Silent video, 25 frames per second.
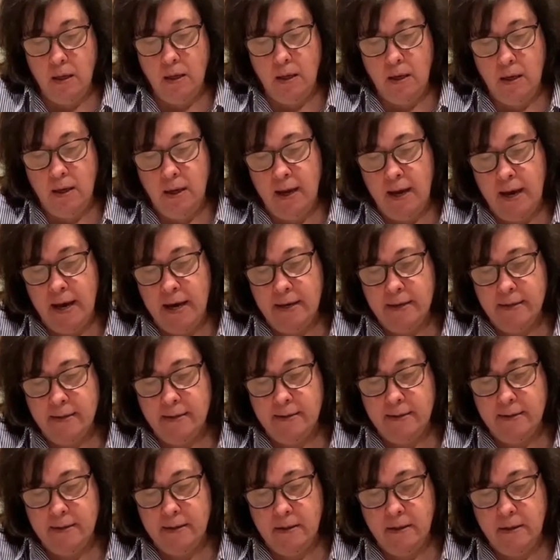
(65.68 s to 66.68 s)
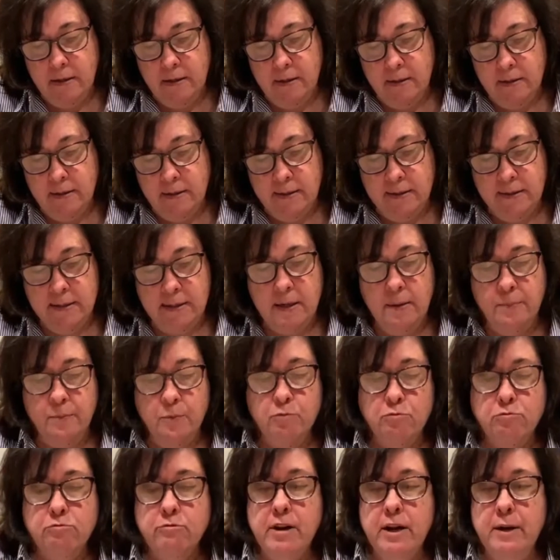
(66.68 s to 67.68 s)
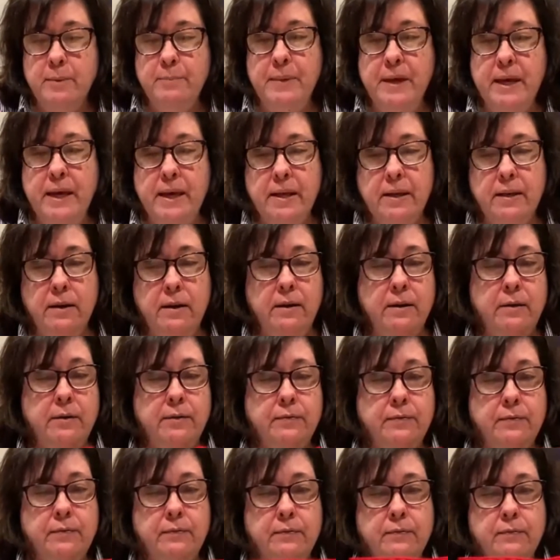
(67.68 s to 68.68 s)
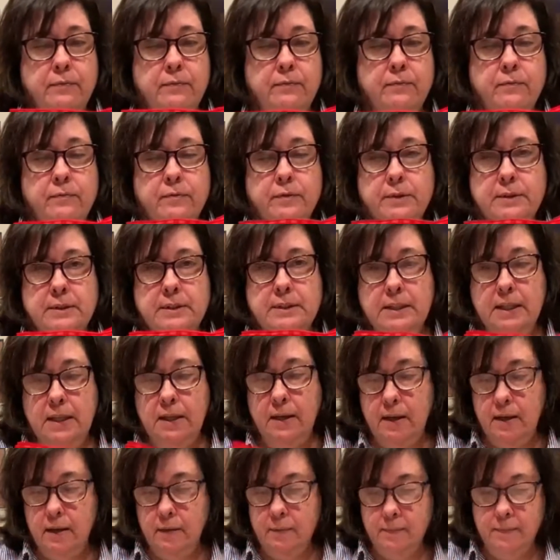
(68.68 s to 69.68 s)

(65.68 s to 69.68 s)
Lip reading: It has some ribbon. See?